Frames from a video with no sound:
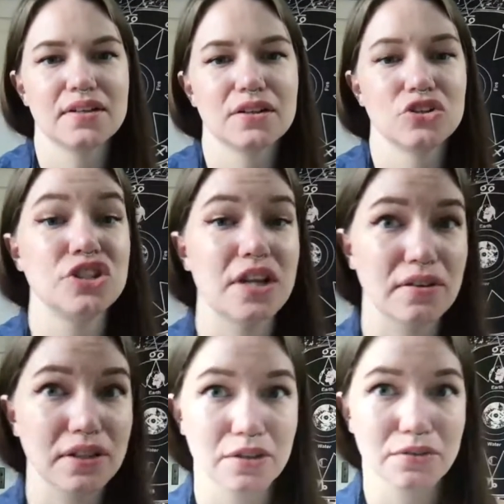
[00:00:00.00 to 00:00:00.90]

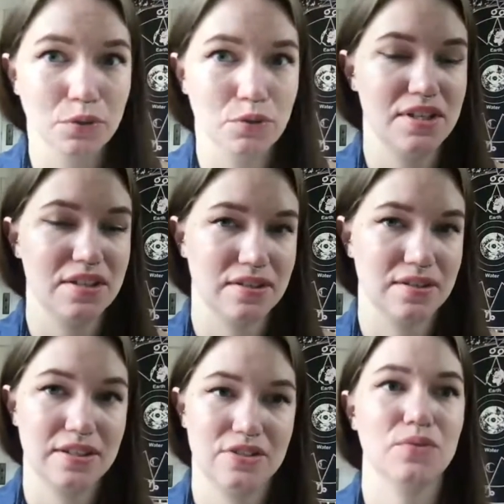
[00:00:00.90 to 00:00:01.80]
sharing your voice.
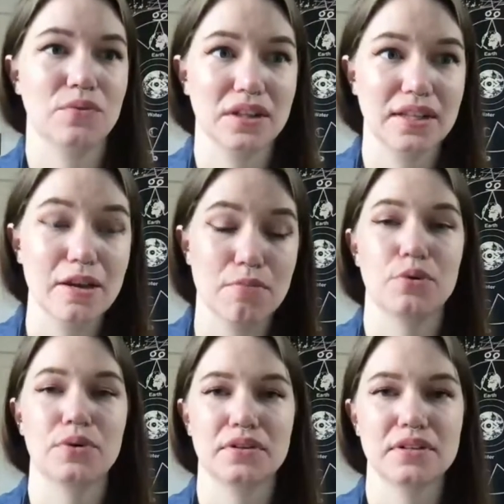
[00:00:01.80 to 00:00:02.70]
These are really
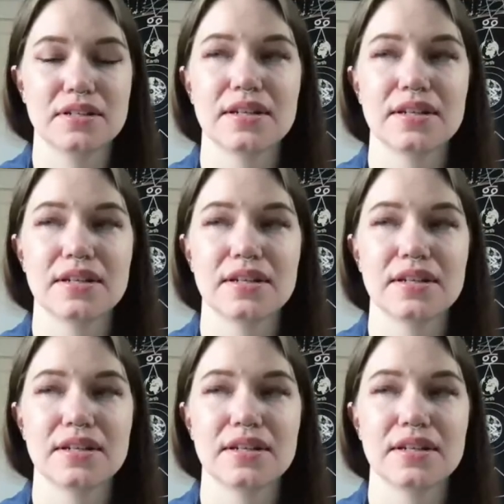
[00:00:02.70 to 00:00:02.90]
important